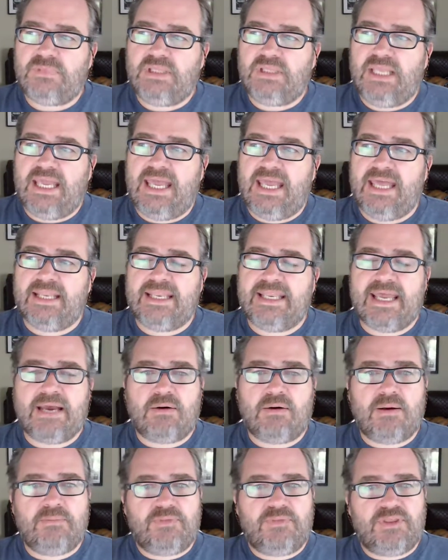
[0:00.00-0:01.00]
And
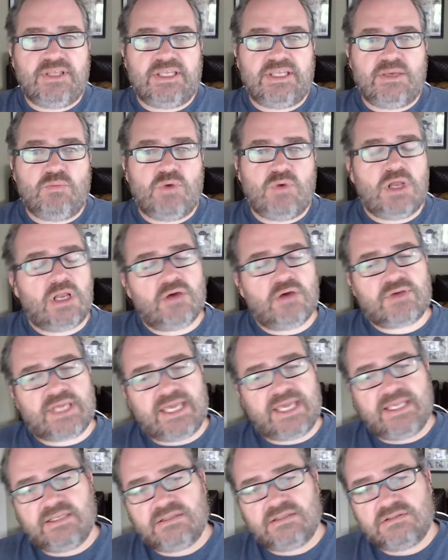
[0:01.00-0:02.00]
now I'm thinking, well,
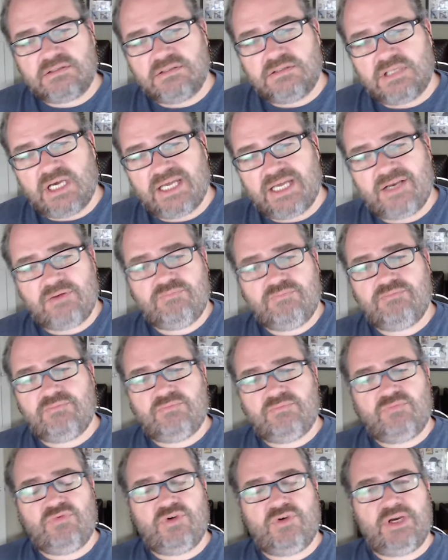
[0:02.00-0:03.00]
okay, I don't
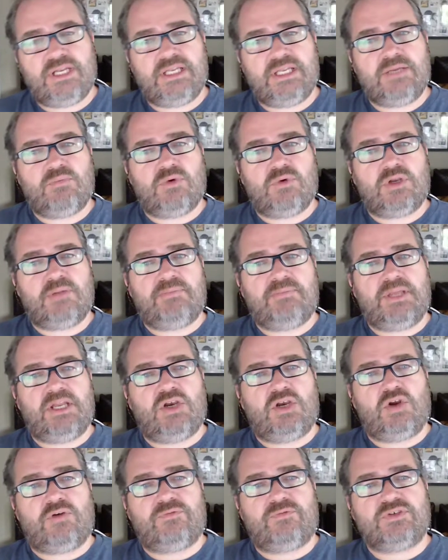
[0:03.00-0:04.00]
really want to be in
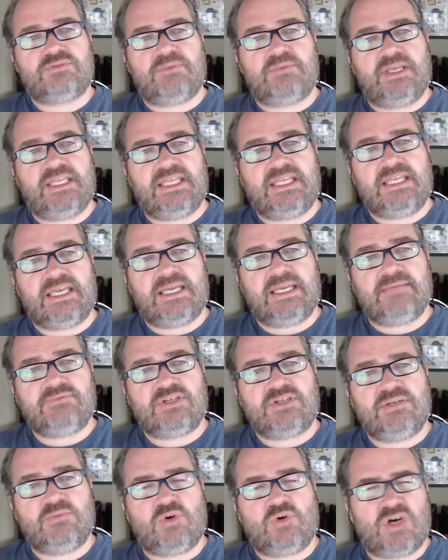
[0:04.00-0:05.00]
an office making games
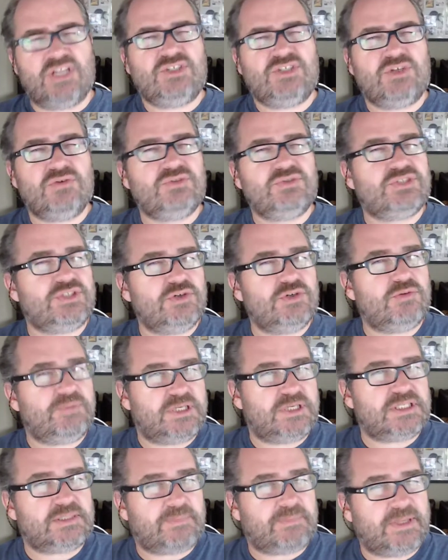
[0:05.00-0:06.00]
anymore. I do still, but
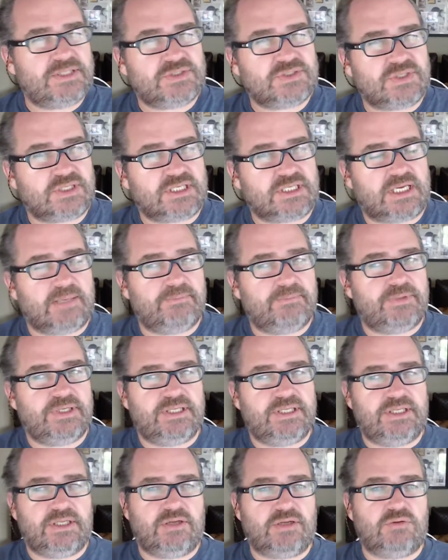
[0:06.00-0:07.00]
it depends on the
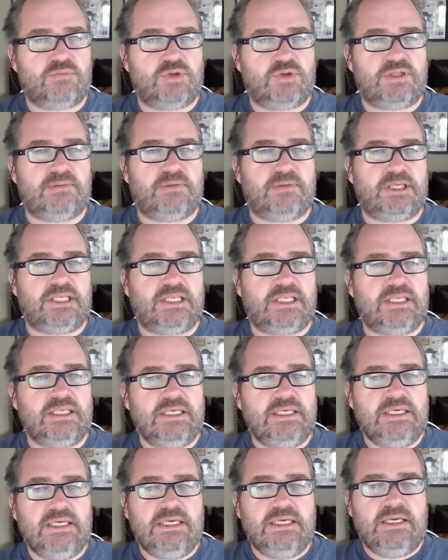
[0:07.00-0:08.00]
company, and what they're making.
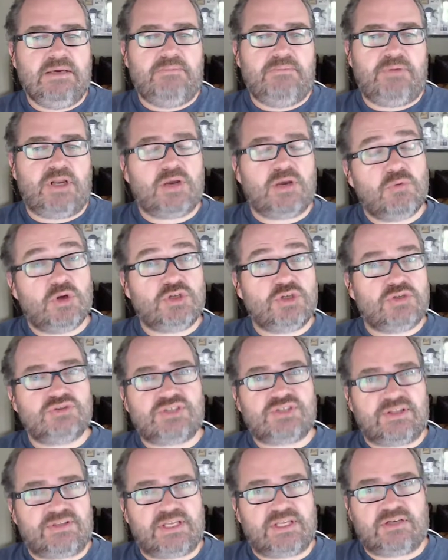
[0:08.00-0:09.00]
But I want to do
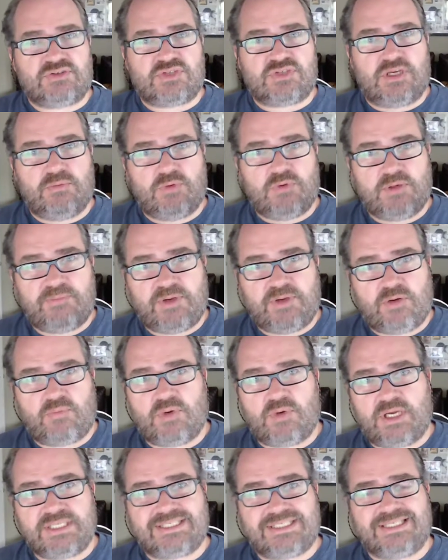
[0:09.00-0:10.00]
something else. So I want to be a
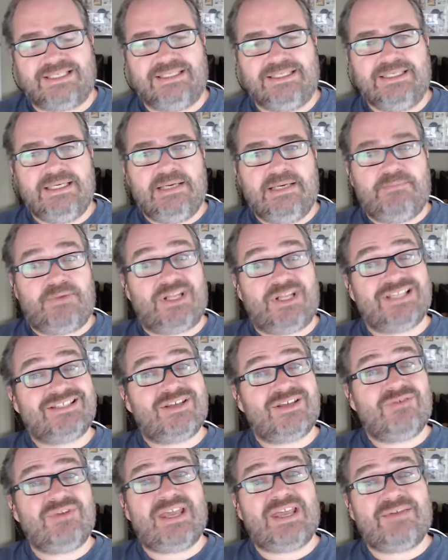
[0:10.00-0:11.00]
writer. But I
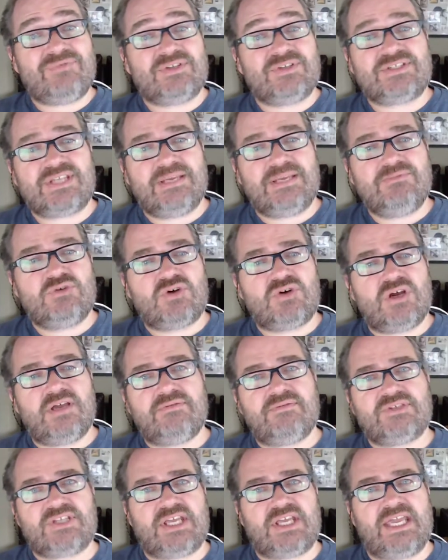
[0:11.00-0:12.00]
don't have the same
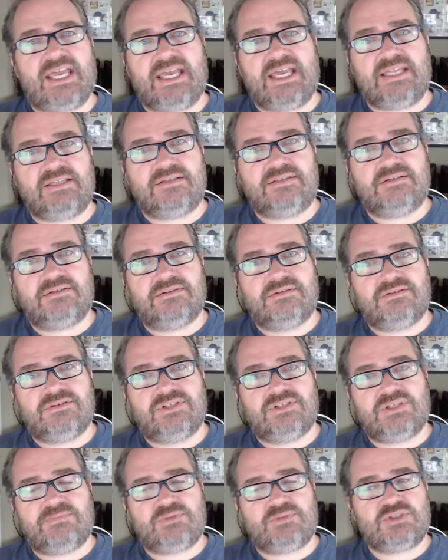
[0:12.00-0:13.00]
drive as I had
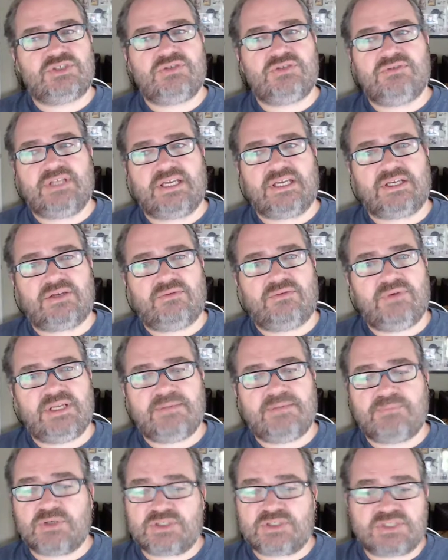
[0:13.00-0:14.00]
to pursue that career,
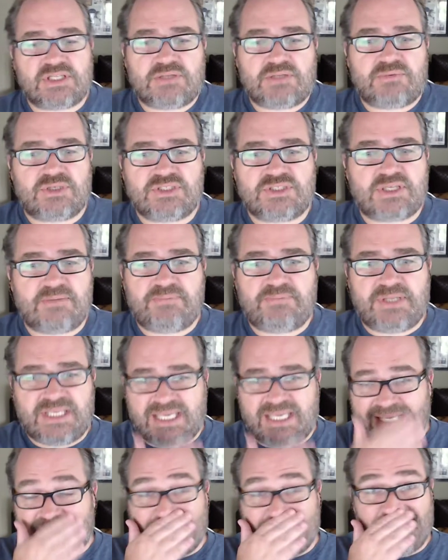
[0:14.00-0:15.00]
because otherwise I'd be
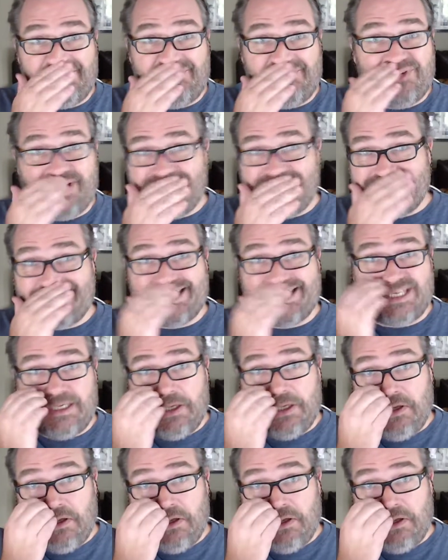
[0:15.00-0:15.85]
getting up and writing